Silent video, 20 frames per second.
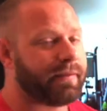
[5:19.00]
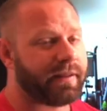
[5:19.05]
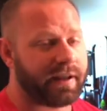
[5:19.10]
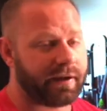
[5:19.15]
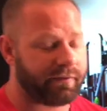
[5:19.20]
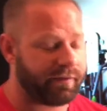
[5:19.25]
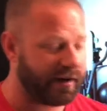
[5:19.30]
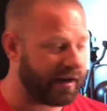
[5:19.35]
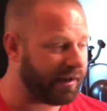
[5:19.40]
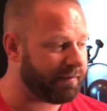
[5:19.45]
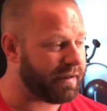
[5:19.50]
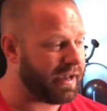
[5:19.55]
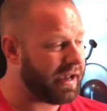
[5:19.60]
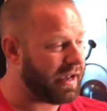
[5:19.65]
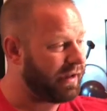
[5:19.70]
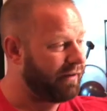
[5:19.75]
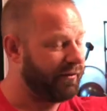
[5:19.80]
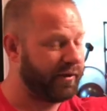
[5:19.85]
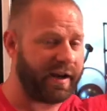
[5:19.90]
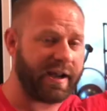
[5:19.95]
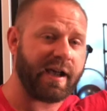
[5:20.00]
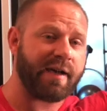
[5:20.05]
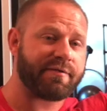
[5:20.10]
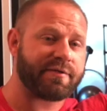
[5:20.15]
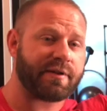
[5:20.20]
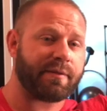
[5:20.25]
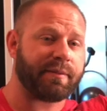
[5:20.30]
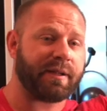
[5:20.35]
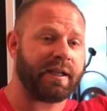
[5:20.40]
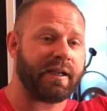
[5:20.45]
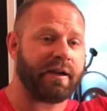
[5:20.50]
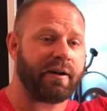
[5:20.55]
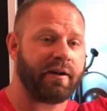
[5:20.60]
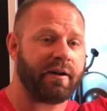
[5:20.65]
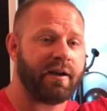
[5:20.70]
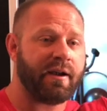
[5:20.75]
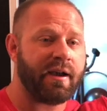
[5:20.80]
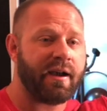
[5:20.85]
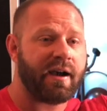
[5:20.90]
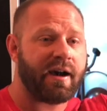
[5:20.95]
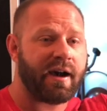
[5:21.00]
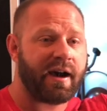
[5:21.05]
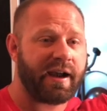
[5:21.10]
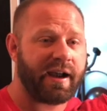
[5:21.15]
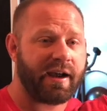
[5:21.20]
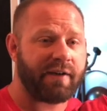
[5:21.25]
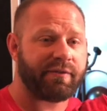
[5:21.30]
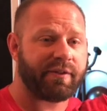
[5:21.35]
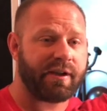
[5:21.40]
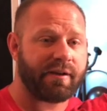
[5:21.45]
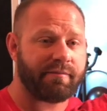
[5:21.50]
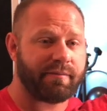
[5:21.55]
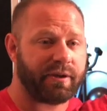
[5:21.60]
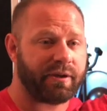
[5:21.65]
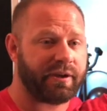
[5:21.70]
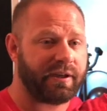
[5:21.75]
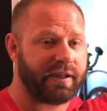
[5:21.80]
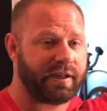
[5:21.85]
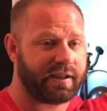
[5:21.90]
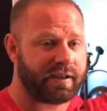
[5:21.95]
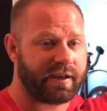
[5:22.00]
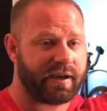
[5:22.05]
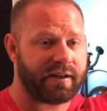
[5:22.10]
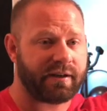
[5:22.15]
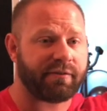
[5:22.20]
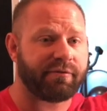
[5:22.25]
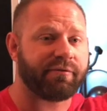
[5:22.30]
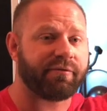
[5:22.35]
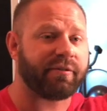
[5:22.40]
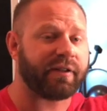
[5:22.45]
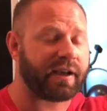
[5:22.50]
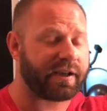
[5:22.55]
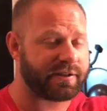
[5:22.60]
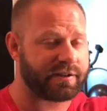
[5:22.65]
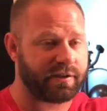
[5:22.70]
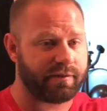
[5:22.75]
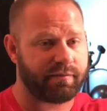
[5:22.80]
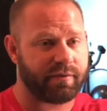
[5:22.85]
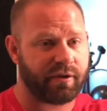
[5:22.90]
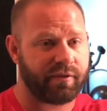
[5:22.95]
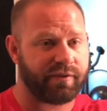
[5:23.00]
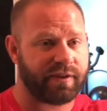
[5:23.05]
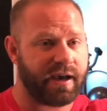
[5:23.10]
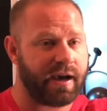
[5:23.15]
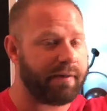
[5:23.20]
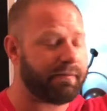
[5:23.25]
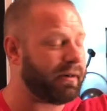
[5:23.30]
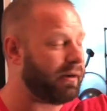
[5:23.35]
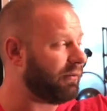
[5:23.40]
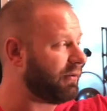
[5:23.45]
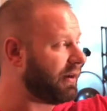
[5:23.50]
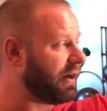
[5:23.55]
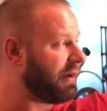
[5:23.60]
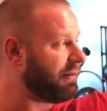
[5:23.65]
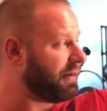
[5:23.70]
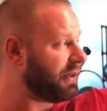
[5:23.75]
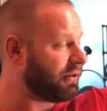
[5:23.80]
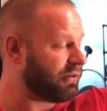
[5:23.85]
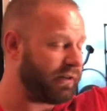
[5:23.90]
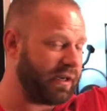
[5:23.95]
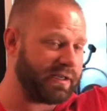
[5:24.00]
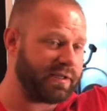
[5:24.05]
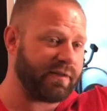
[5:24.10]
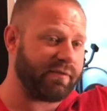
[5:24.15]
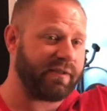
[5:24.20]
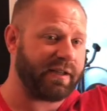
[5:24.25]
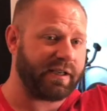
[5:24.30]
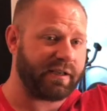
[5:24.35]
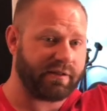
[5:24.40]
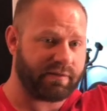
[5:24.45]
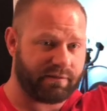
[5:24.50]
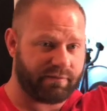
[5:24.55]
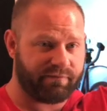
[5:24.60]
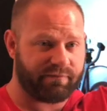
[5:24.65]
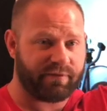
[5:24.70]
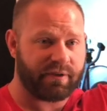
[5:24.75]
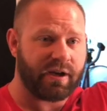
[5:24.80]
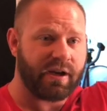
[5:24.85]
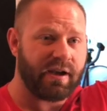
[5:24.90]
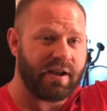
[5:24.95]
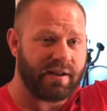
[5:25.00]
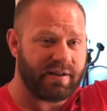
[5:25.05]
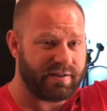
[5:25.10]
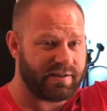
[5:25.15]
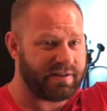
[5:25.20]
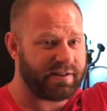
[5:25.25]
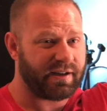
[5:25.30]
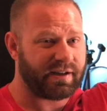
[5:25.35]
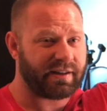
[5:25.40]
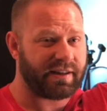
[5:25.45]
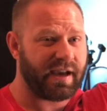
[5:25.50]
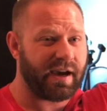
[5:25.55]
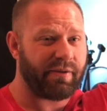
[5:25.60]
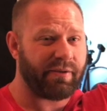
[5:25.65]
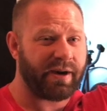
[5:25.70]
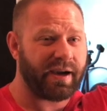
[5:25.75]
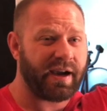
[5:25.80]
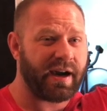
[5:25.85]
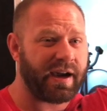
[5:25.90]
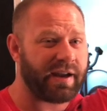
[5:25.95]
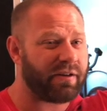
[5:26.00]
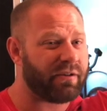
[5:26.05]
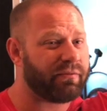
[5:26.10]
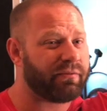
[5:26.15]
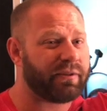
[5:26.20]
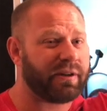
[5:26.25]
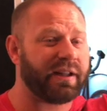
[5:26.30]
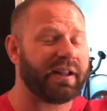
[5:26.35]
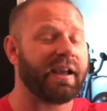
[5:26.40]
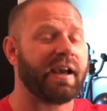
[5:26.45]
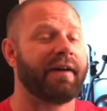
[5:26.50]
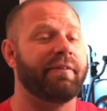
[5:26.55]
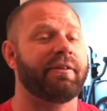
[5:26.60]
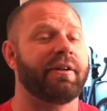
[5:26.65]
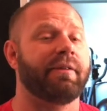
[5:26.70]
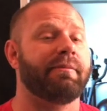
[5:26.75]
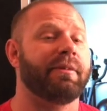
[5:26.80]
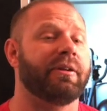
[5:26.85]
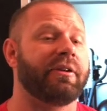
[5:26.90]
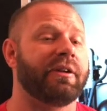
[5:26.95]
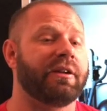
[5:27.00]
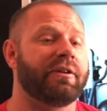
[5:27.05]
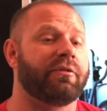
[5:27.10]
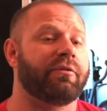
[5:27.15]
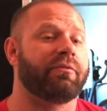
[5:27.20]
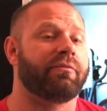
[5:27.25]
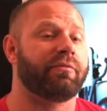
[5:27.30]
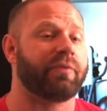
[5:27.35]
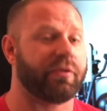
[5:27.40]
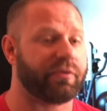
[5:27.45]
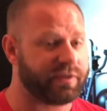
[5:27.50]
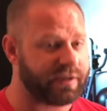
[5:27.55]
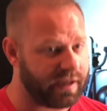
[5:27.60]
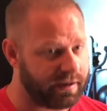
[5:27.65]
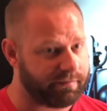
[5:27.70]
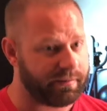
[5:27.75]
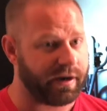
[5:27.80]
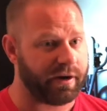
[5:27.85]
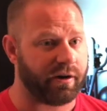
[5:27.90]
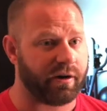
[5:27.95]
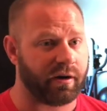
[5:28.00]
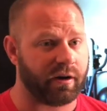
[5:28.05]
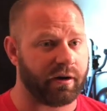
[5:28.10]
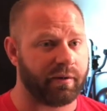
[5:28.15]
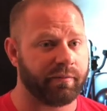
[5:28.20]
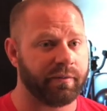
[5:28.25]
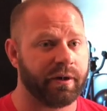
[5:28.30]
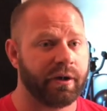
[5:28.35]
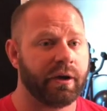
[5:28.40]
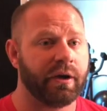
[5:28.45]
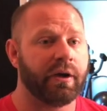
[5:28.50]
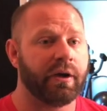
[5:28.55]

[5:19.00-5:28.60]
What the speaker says: like when I have something here, I have the ability to kind of flex and move that. But when I'm aggressively stuck that way, I don't really have the ability to rotate my arm